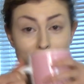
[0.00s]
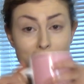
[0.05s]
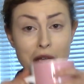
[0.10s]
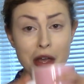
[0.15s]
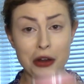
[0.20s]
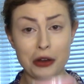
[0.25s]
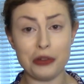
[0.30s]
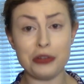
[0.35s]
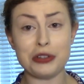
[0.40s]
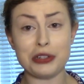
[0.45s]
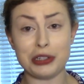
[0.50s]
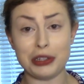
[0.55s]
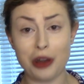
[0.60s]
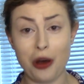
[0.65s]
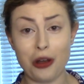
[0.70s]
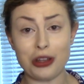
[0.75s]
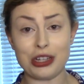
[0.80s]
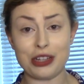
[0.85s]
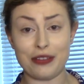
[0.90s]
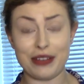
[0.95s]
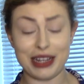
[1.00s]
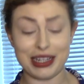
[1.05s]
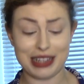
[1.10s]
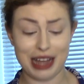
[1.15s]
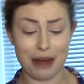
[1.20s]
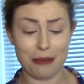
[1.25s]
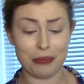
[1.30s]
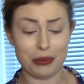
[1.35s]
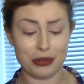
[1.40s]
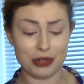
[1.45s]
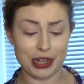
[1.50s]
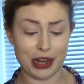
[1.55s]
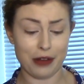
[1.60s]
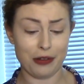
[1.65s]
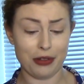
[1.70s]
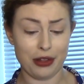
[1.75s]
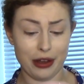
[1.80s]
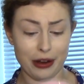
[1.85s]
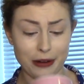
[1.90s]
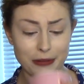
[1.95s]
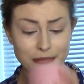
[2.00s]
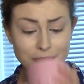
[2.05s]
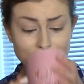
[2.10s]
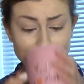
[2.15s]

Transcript: I know there's lots of examples out there.